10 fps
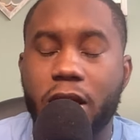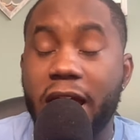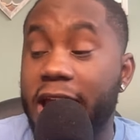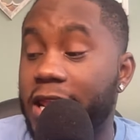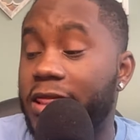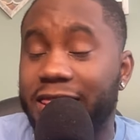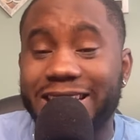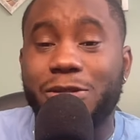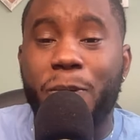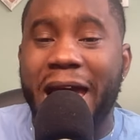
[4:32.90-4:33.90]
in
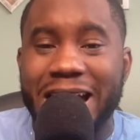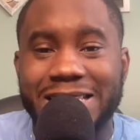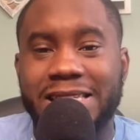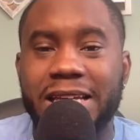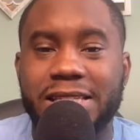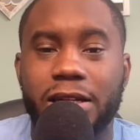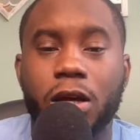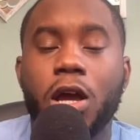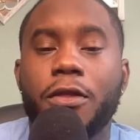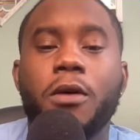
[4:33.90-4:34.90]
this past season,
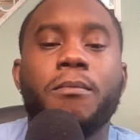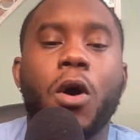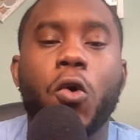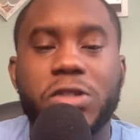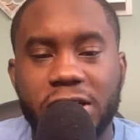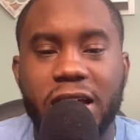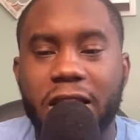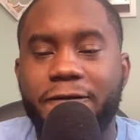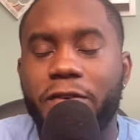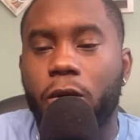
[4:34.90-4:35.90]
the most in
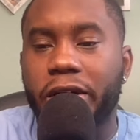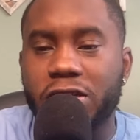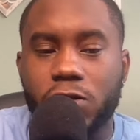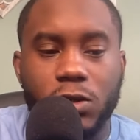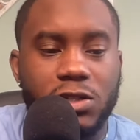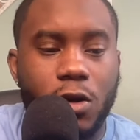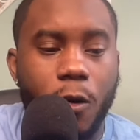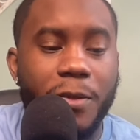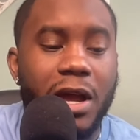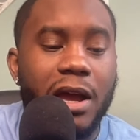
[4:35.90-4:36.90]
NFL history.
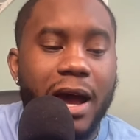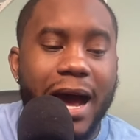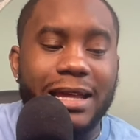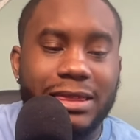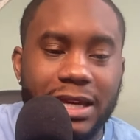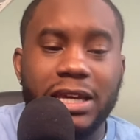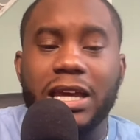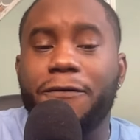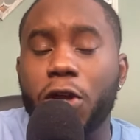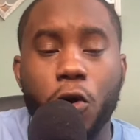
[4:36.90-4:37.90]
So I think
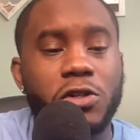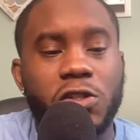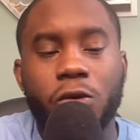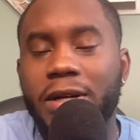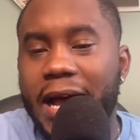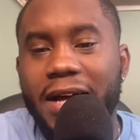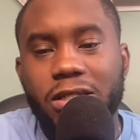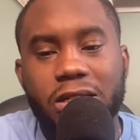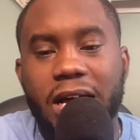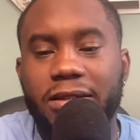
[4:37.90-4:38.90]
if those two guys
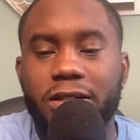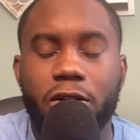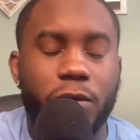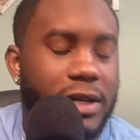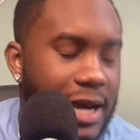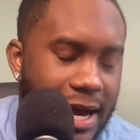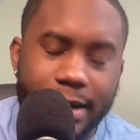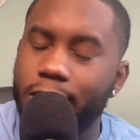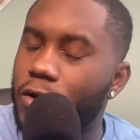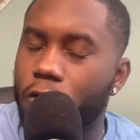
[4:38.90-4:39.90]
are not there, we got
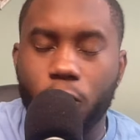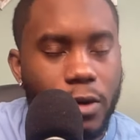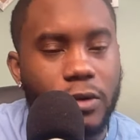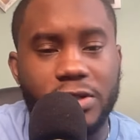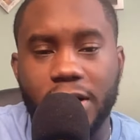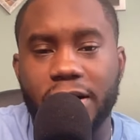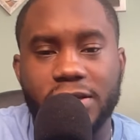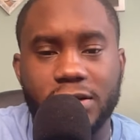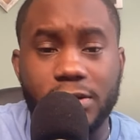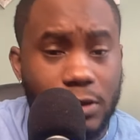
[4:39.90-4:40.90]
to go Will
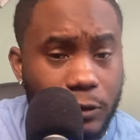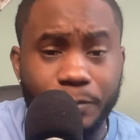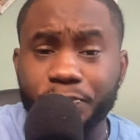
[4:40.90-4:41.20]
Johnson. So